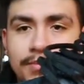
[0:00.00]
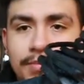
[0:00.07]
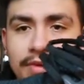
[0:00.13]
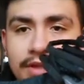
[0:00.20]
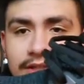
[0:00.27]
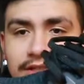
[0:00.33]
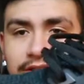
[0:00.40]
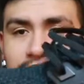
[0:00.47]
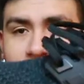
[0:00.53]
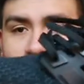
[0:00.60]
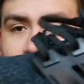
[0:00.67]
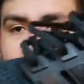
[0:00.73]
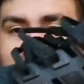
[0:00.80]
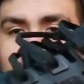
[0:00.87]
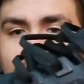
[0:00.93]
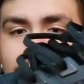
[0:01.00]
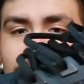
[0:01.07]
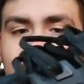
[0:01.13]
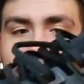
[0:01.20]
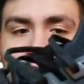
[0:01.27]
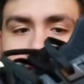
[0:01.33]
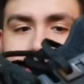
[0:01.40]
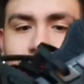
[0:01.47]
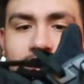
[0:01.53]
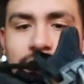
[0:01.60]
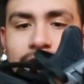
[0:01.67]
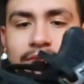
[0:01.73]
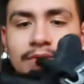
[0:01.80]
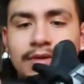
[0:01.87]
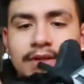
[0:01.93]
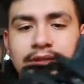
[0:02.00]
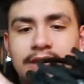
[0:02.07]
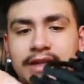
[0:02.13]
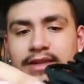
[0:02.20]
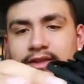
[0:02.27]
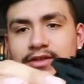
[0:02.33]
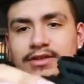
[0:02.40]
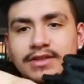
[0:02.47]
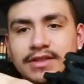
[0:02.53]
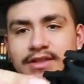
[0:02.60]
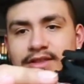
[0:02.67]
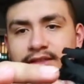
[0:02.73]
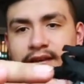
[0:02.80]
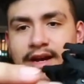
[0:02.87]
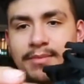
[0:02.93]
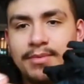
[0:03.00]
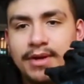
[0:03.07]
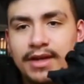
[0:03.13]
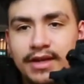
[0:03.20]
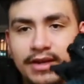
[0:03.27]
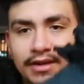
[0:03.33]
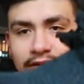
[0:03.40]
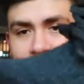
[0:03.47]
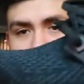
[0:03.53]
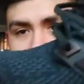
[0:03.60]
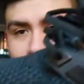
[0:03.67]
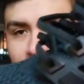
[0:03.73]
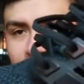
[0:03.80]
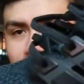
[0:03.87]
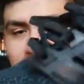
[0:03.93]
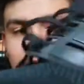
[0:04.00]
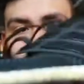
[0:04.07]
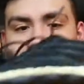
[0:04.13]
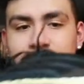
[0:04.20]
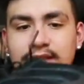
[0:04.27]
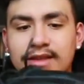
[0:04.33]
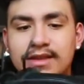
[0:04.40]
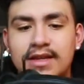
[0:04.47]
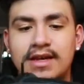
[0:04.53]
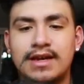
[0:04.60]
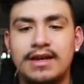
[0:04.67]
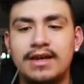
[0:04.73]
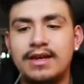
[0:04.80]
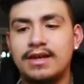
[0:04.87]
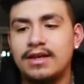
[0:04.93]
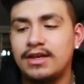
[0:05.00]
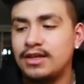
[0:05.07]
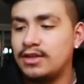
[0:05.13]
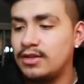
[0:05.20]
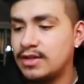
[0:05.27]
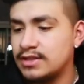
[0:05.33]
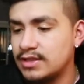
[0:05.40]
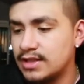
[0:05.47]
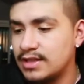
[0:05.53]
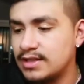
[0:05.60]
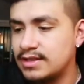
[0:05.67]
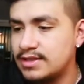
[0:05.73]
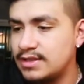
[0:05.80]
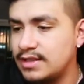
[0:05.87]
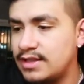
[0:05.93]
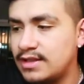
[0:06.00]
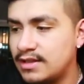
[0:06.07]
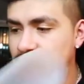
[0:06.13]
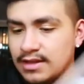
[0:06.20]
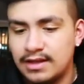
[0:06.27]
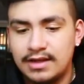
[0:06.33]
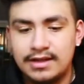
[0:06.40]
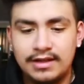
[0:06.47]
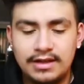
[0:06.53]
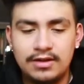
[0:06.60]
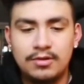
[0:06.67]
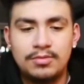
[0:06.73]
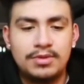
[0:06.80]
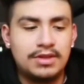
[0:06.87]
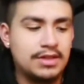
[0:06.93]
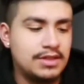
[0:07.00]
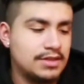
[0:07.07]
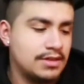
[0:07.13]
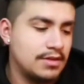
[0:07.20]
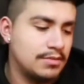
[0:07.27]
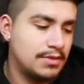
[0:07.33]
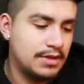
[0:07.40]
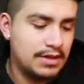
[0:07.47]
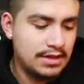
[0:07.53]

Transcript: This is curved up, so like there's this gap right here. Shoelaces are like that. You guys are gonna see. I need to open this up.